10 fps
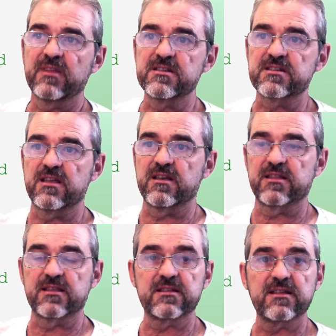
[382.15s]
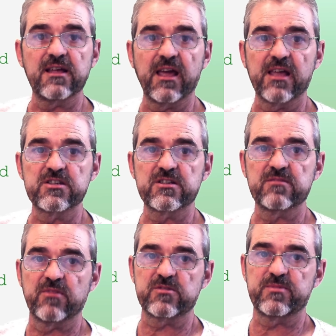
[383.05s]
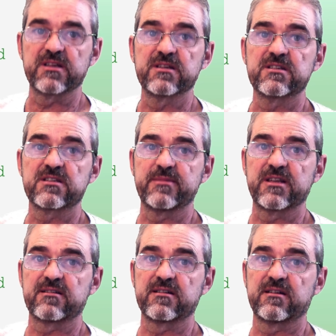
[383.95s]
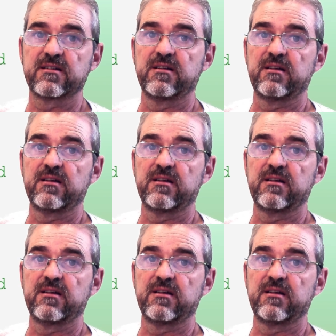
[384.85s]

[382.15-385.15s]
in saying that H must be symmetric